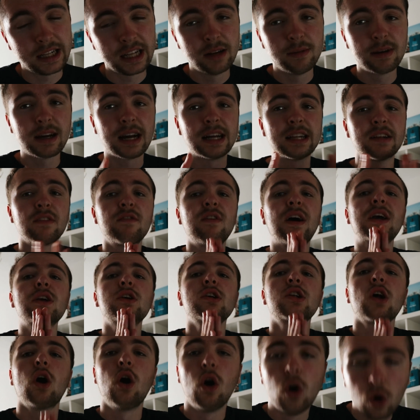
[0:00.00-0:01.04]
Anyway guys, thank
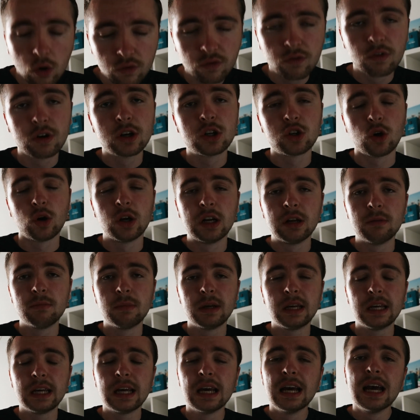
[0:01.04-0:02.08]
you all for joining
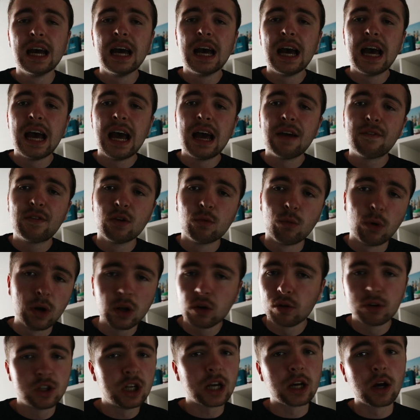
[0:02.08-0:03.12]
me. If you want to
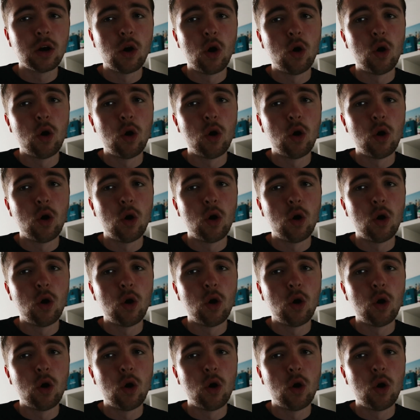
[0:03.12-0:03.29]
go check out